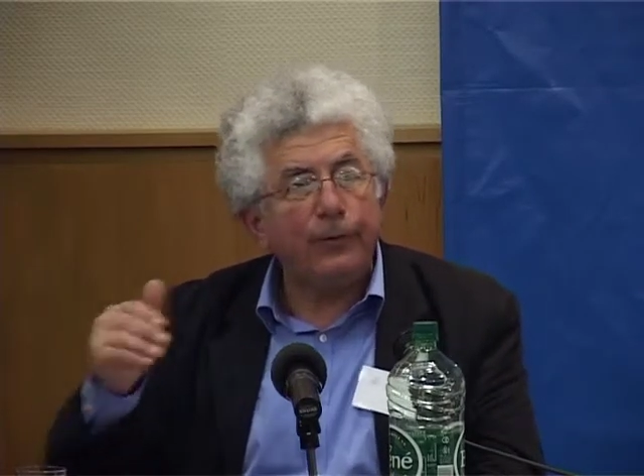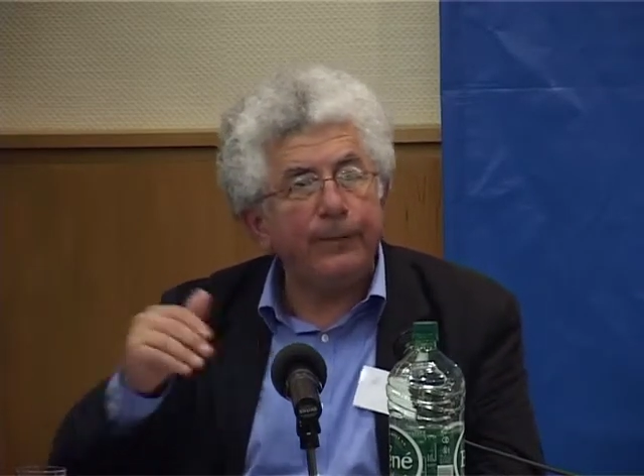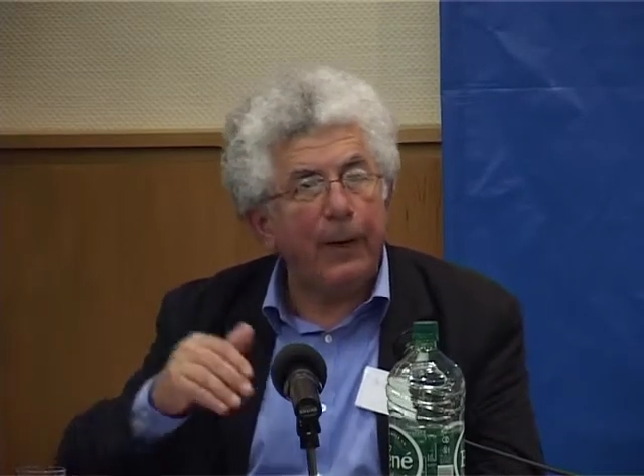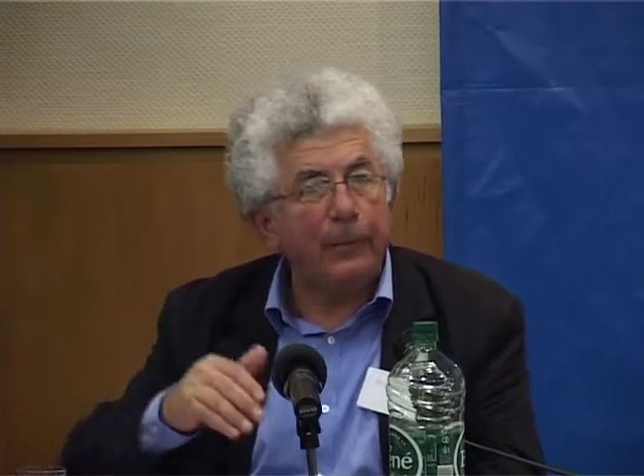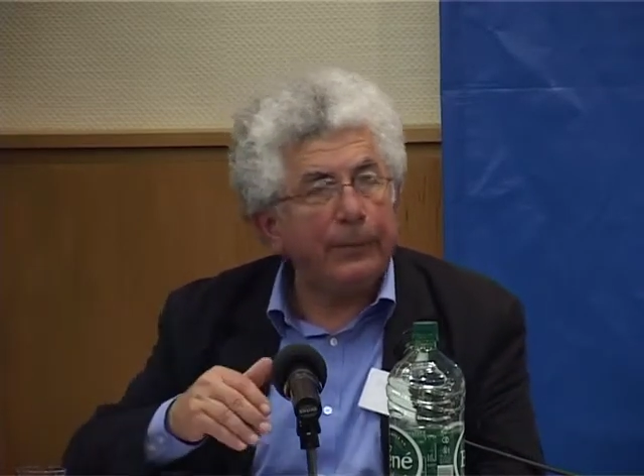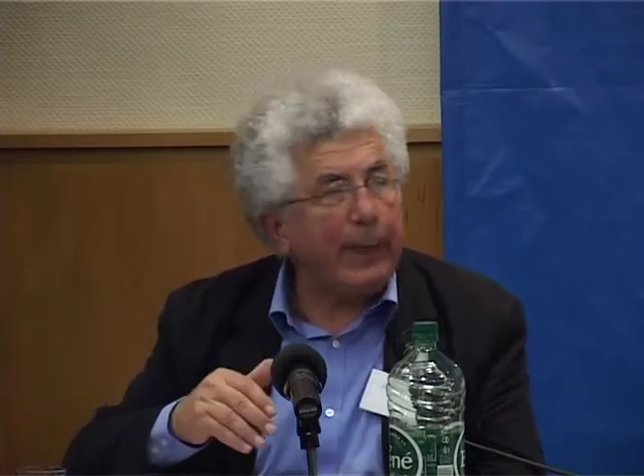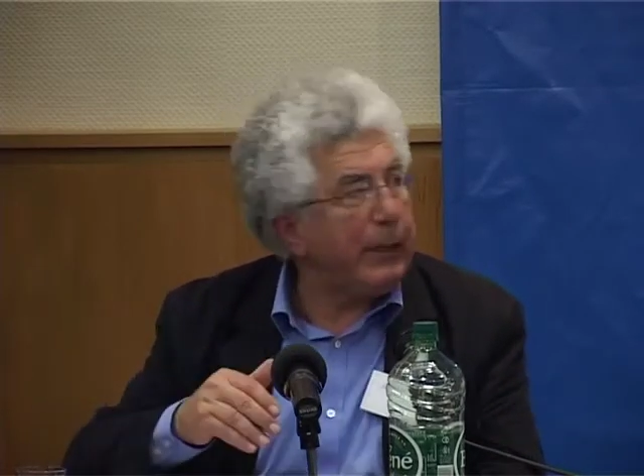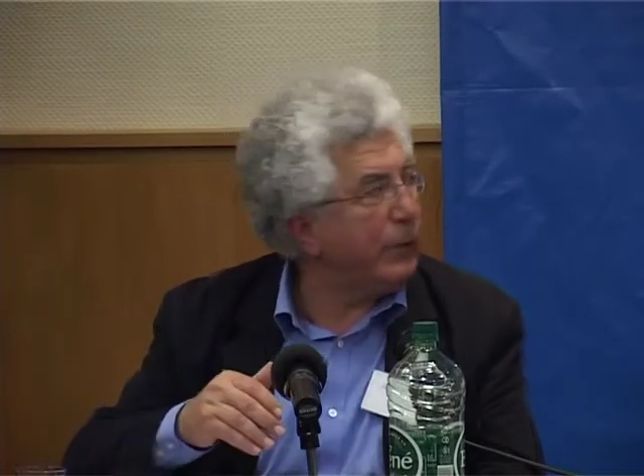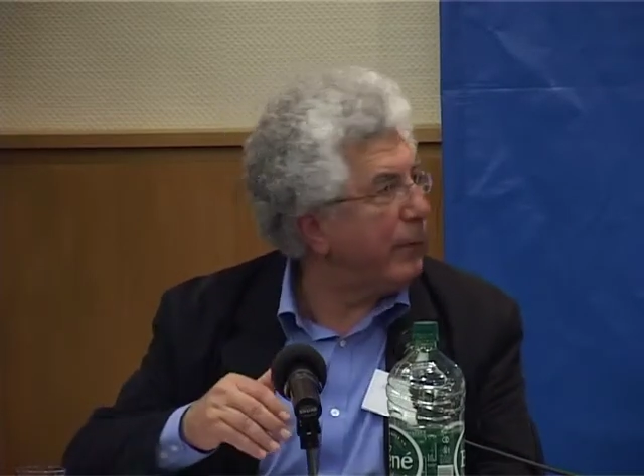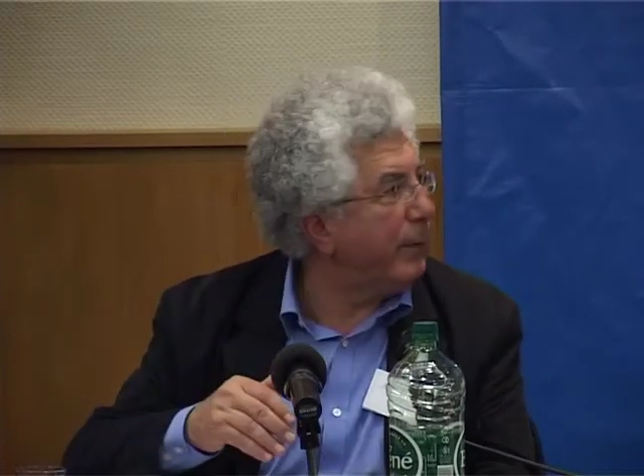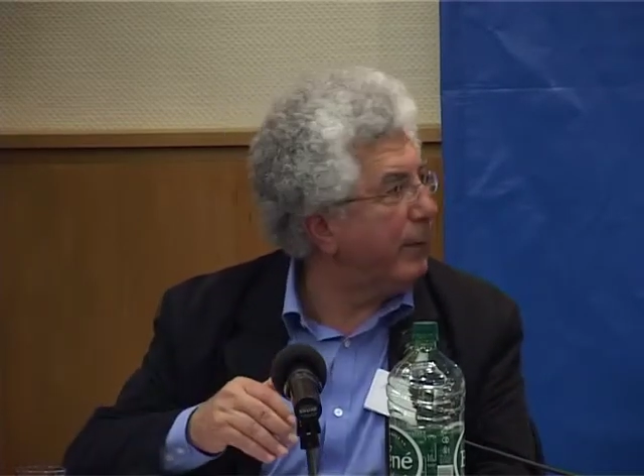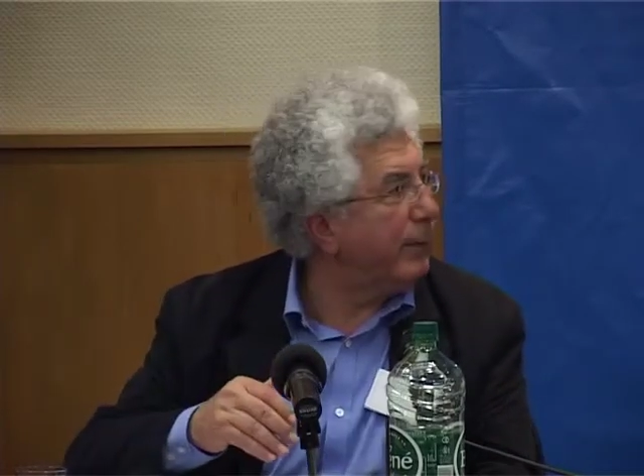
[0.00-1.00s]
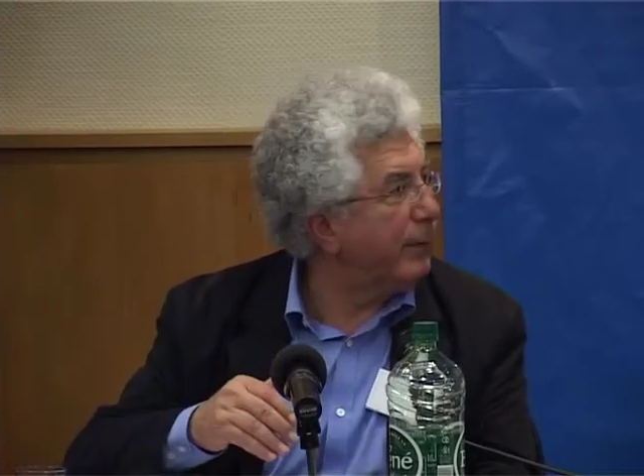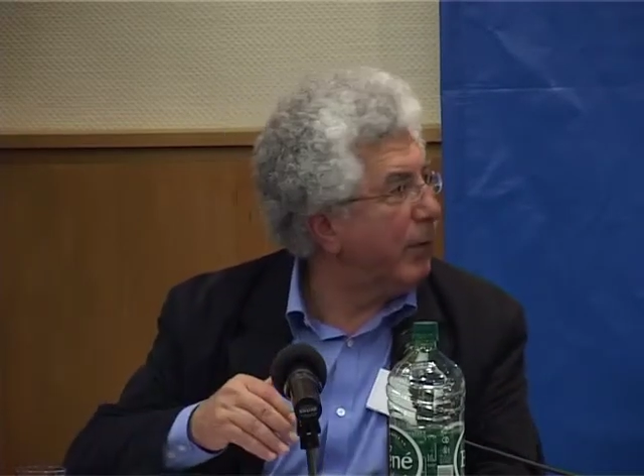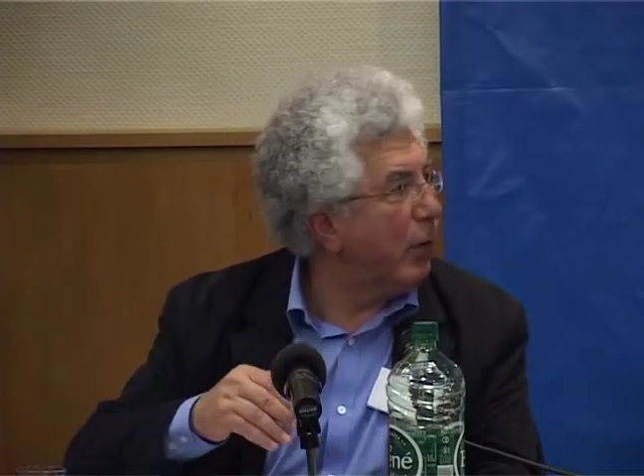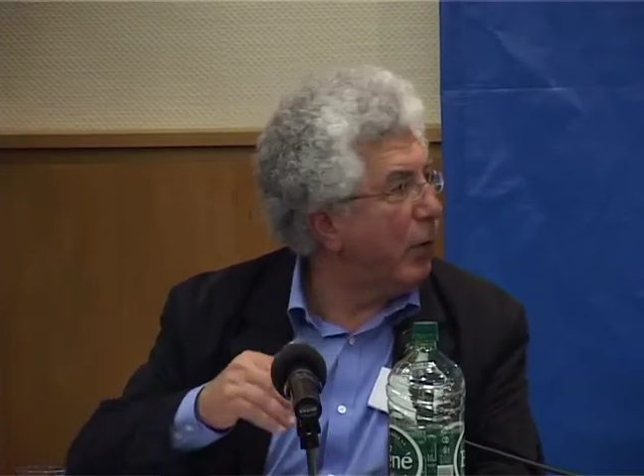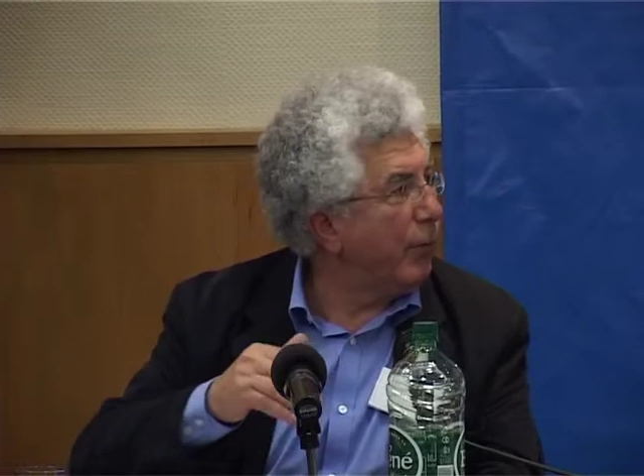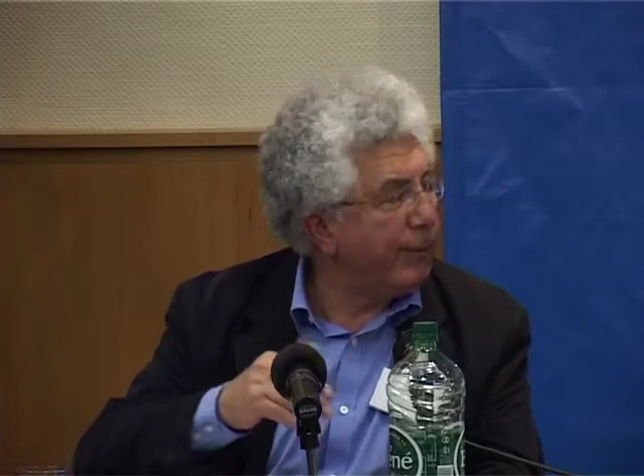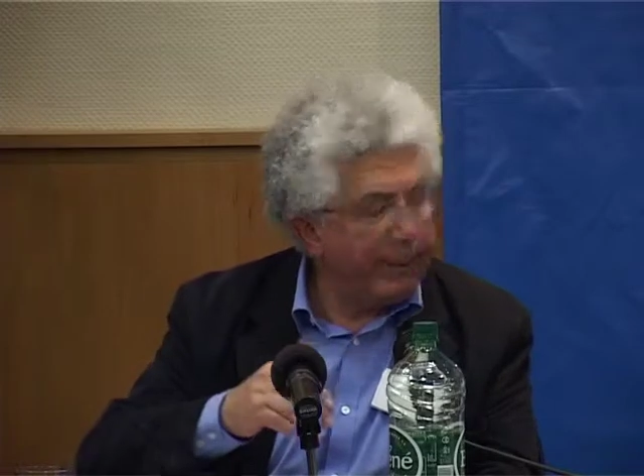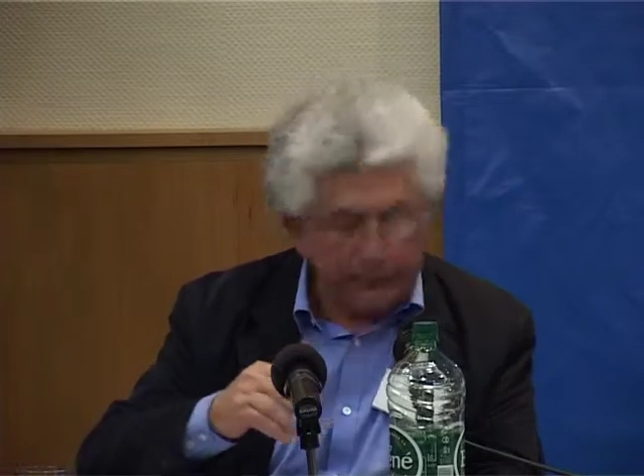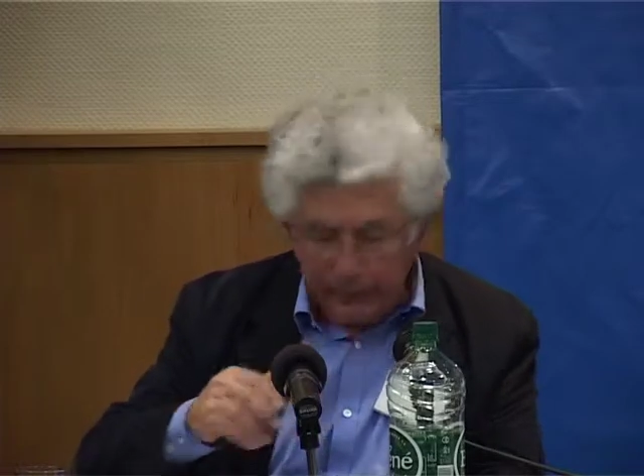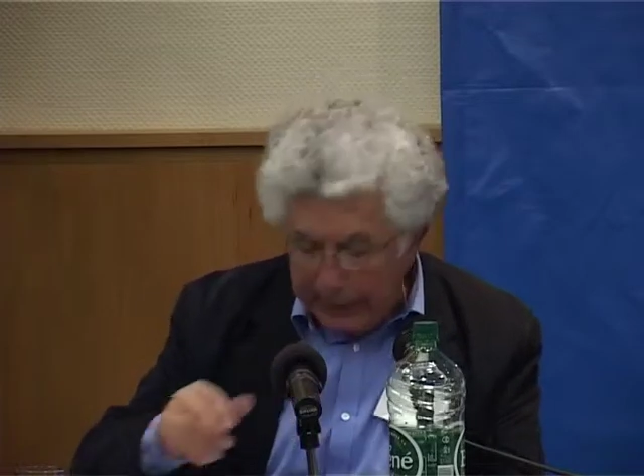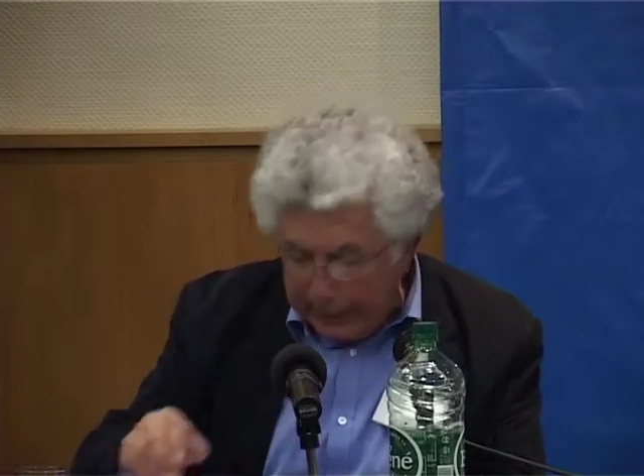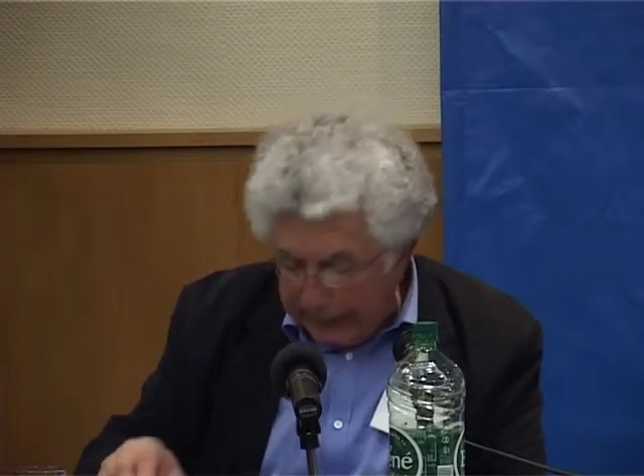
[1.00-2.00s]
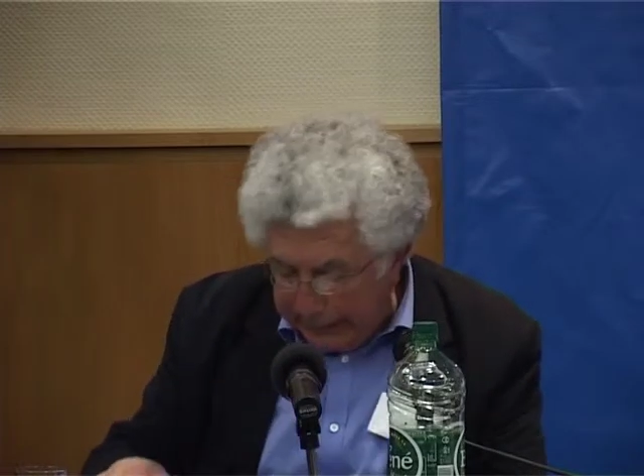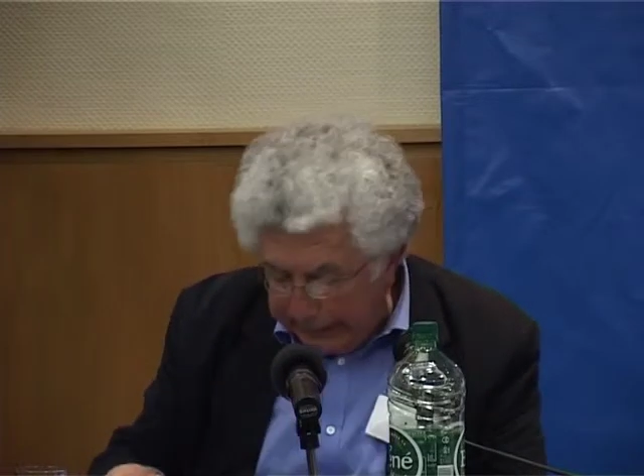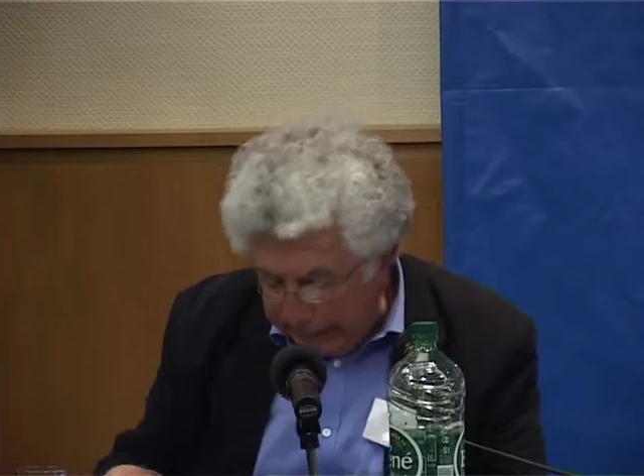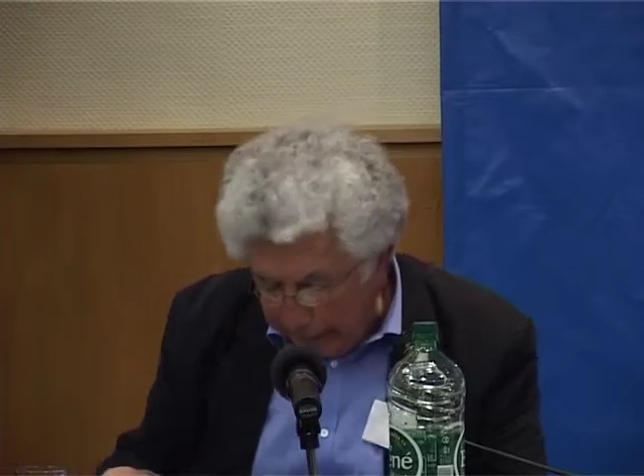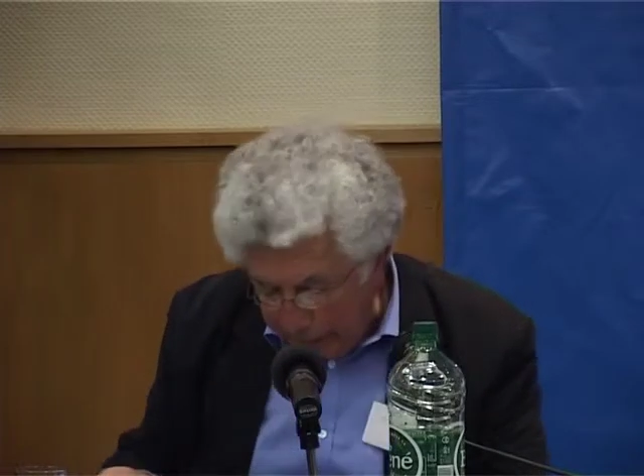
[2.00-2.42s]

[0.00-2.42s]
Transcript: foundations of Israeli